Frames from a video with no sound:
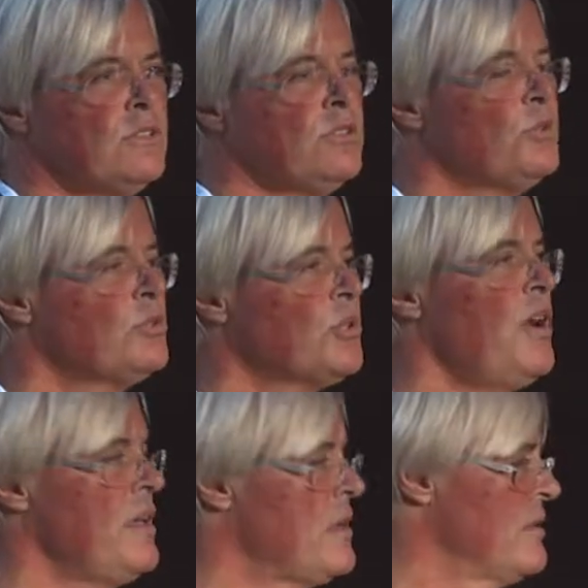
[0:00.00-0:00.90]
to
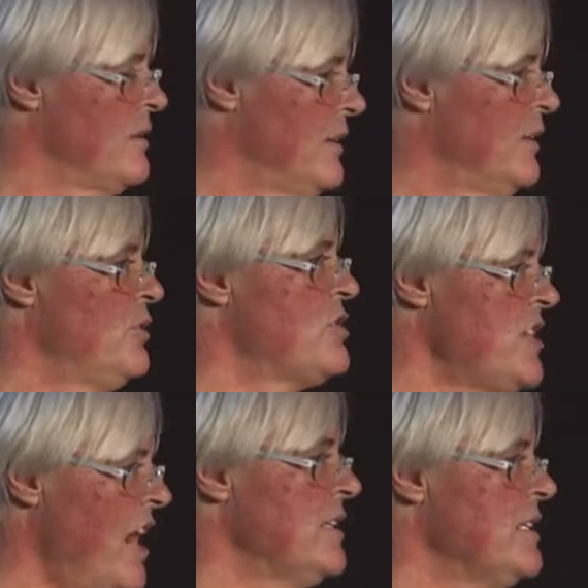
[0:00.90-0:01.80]
trick the
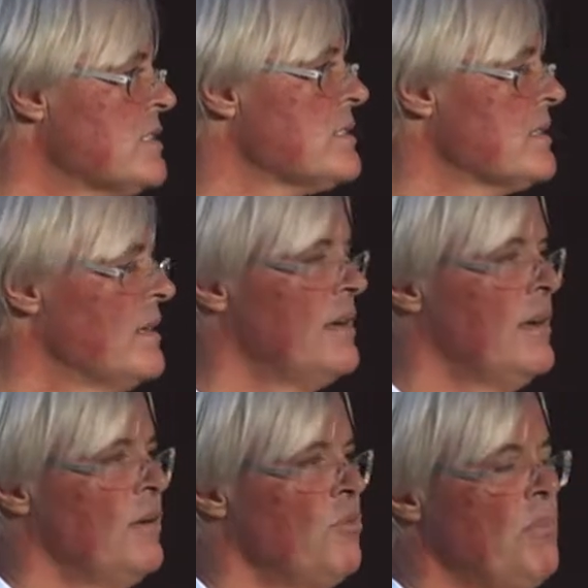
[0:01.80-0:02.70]
Chinese,
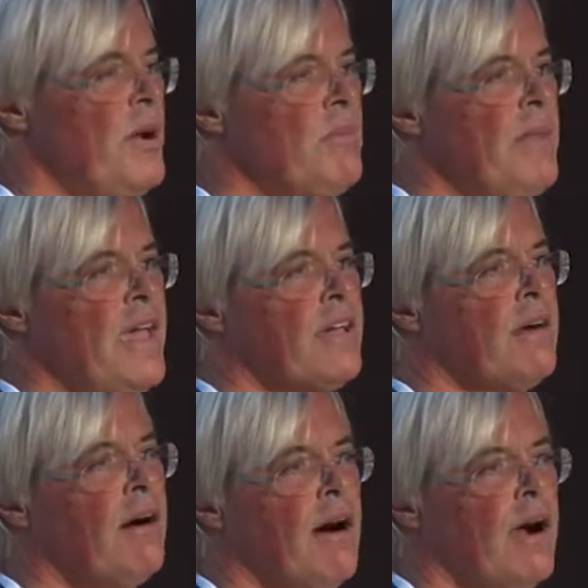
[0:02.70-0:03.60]
we better make
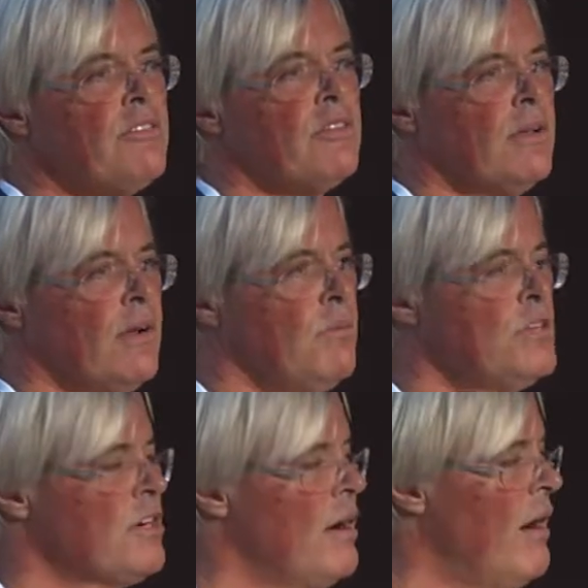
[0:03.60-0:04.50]
cars
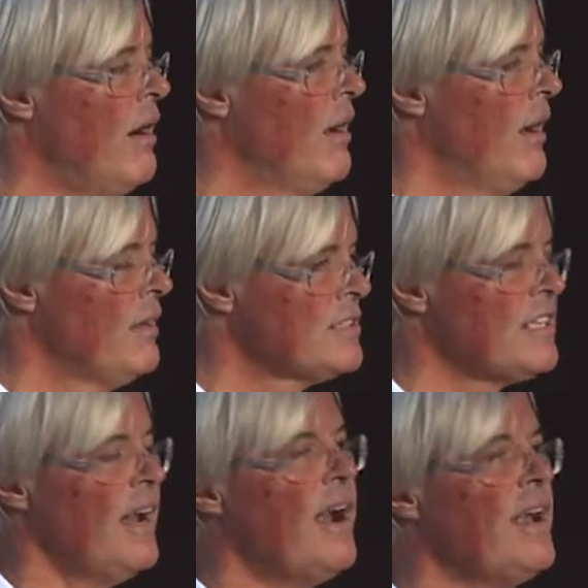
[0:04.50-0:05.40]
which are
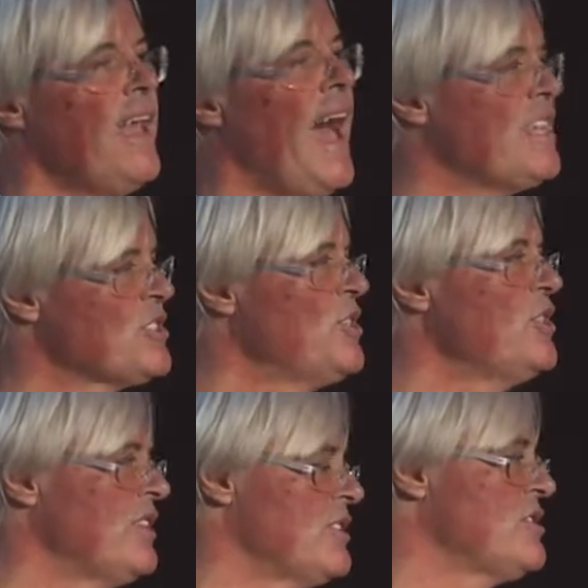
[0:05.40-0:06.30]
slightly as
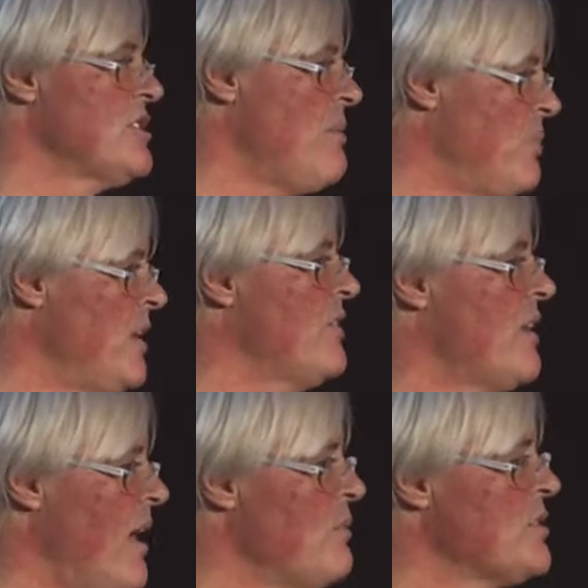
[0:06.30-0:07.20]
good as a Japanese
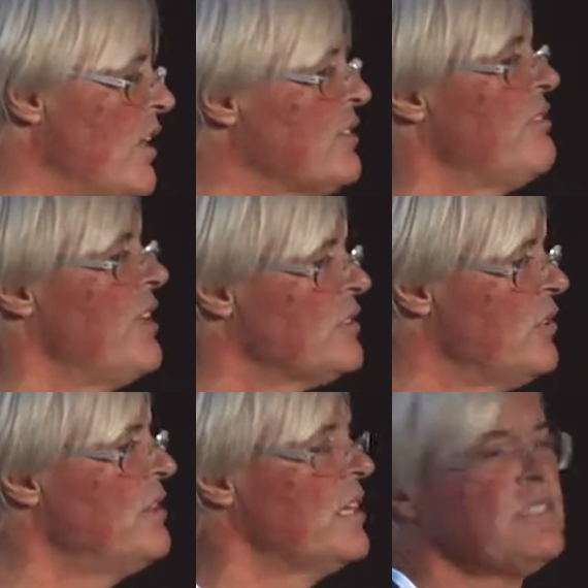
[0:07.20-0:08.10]
car with a lot of
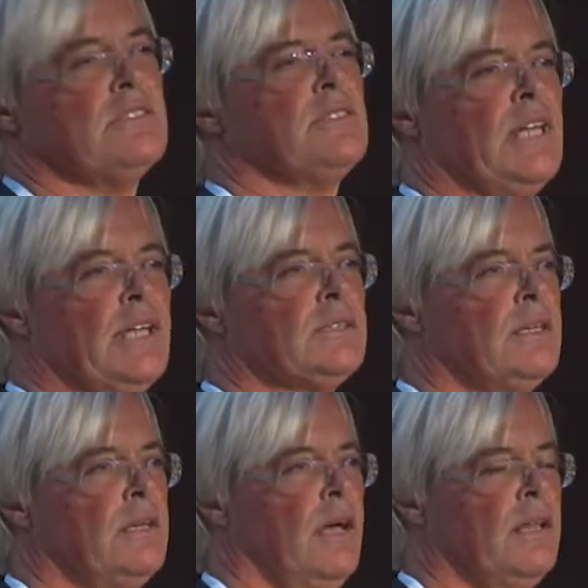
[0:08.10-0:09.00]
electronics into that.
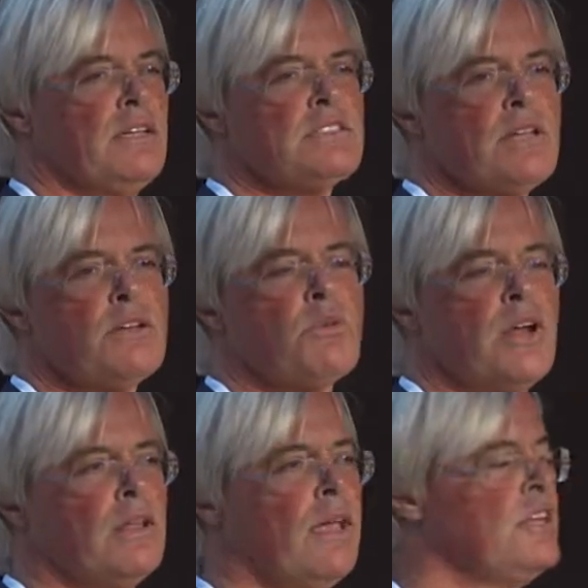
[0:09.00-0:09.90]
And they started
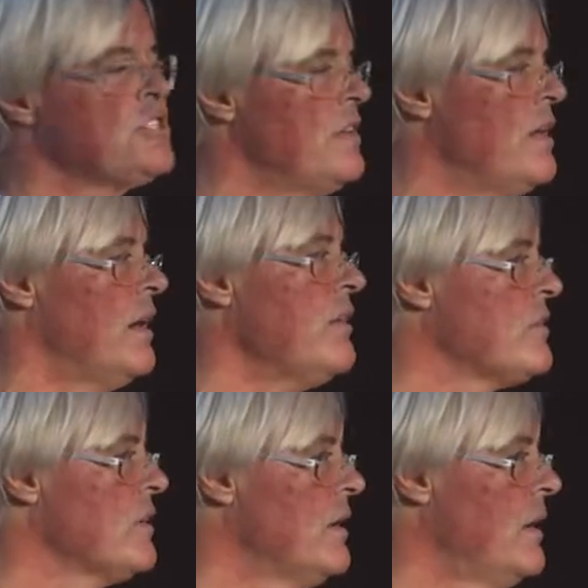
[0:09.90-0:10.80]
creating
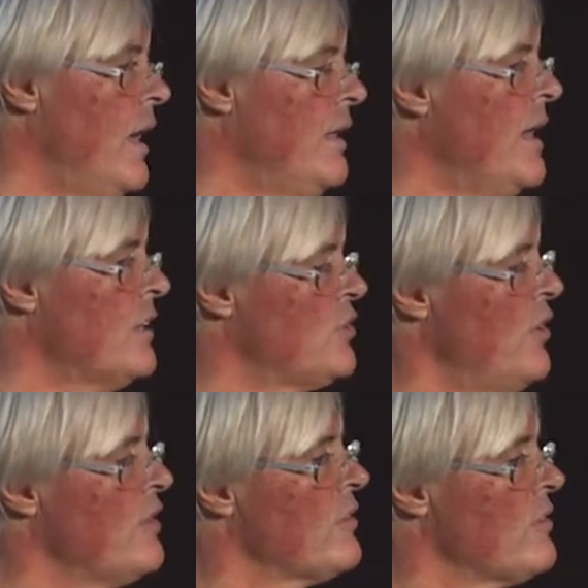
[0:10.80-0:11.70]
engineers and
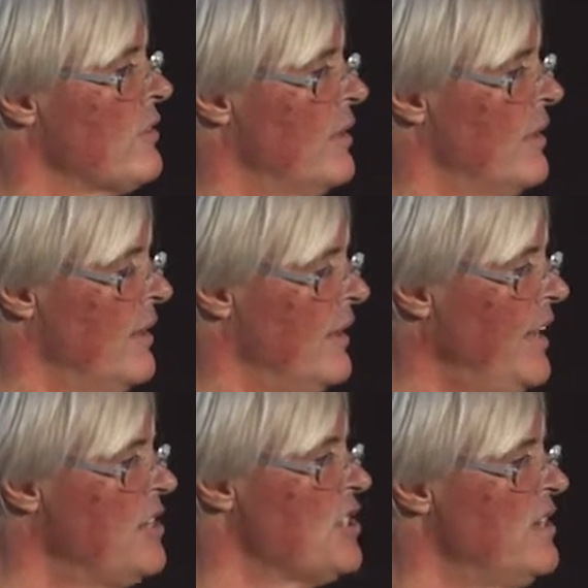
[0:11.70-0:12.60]
electronics
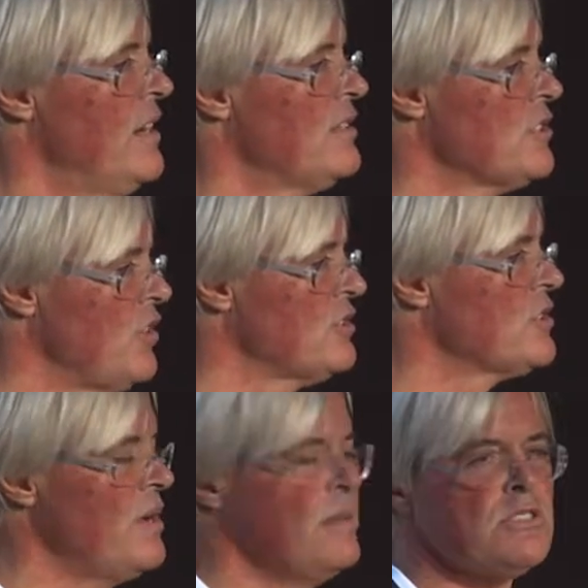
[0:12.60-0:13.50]
engineers
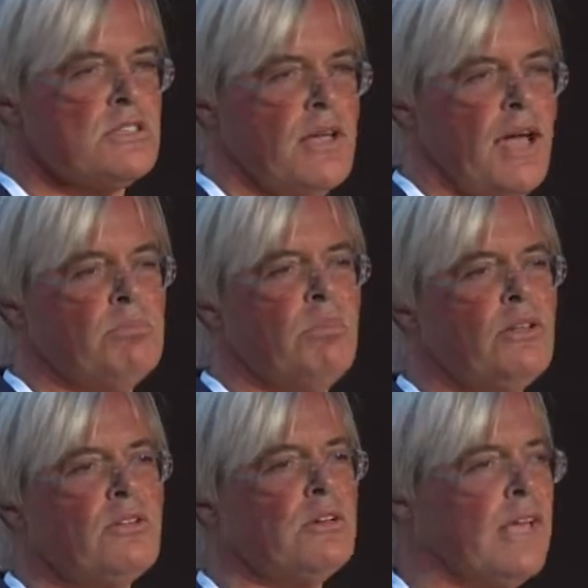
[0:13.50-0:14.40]
downstreams and
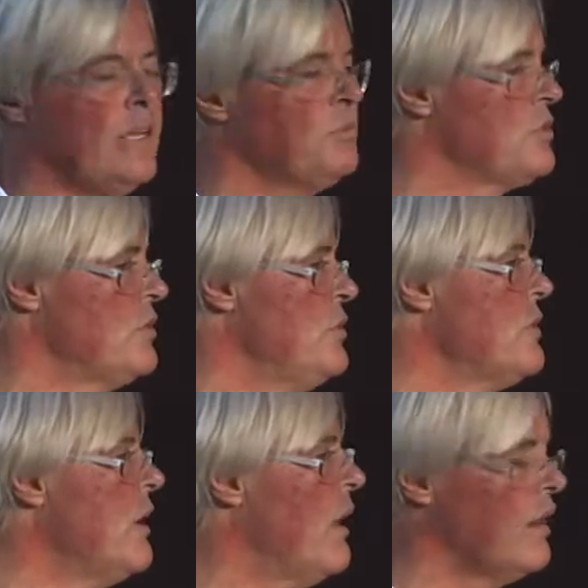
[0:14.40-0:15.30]
bundle that with the new
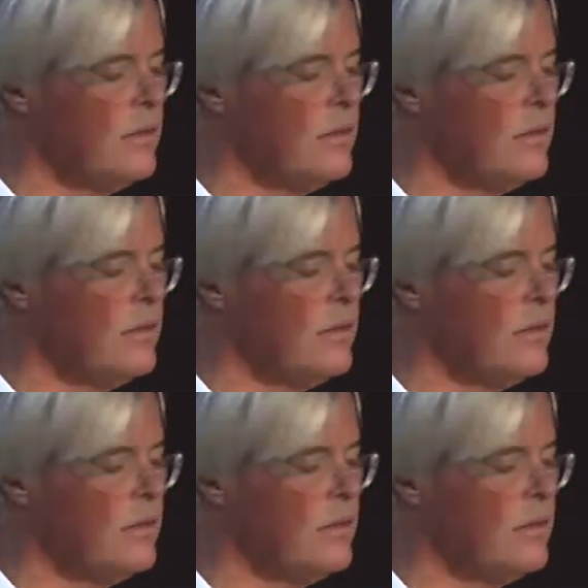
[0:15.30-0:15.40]
car.